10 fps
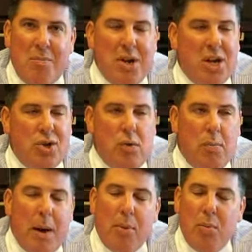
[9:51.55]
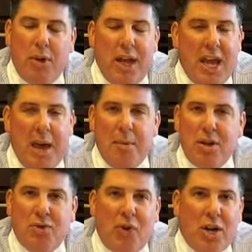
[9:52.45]
because you remember when they came in
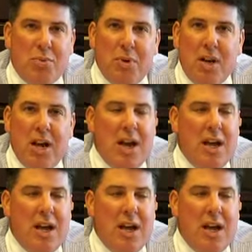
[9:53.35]
as freshmen,